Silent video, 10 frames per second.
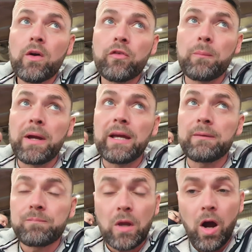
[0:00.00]
for me,
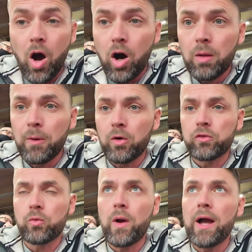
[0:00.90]
all
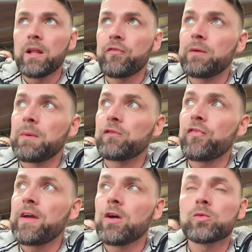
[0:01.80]
bodes well. In
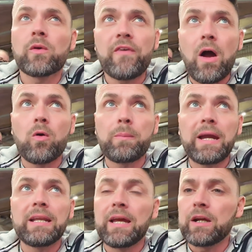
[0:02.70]
midfield, without
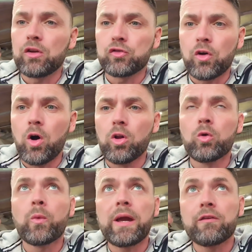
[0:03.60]
being in control,
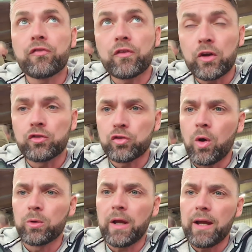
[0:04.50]
we've
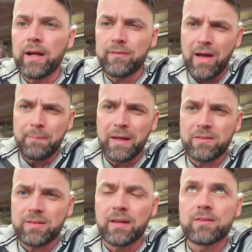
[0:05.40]
controlled it, if that
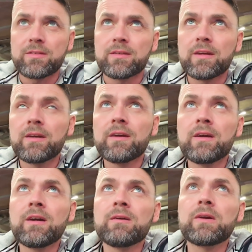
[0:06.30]
makes sense.
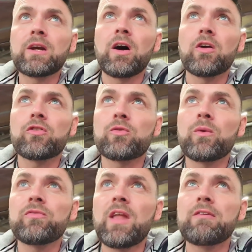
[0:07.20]
Because
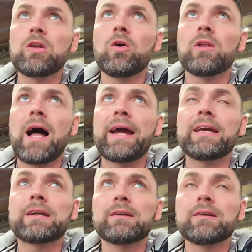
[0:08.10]
we've never looked
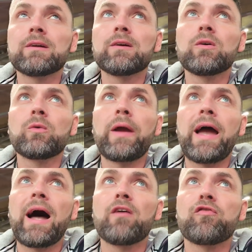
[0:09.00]
like we
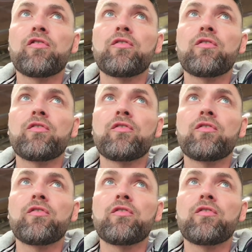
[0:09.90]
have